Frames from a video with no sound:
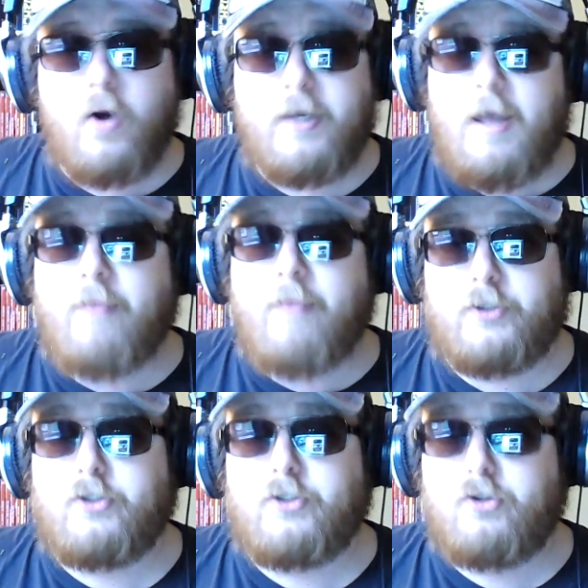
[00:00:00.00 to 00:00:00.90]
get the
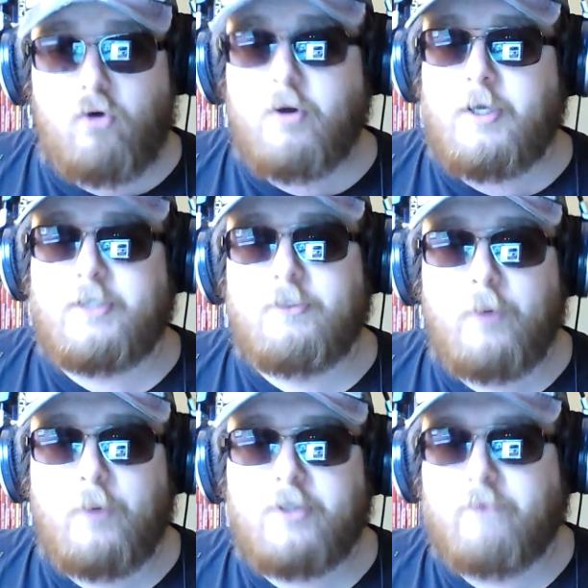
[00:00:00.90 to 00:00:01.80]
strongest
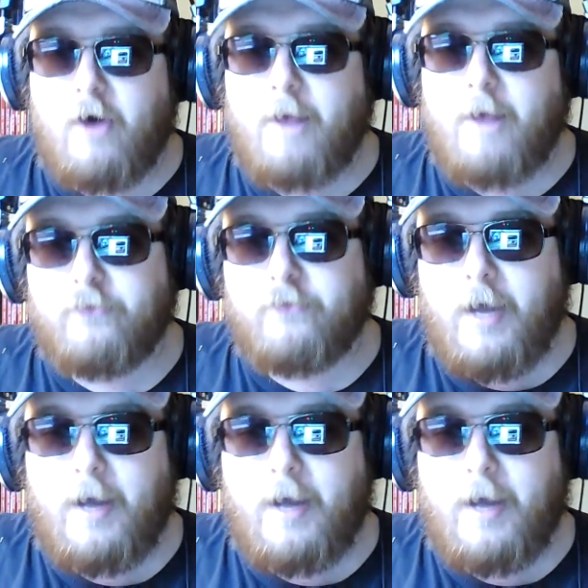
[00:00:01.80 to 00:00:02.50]
Witcher vibes from that?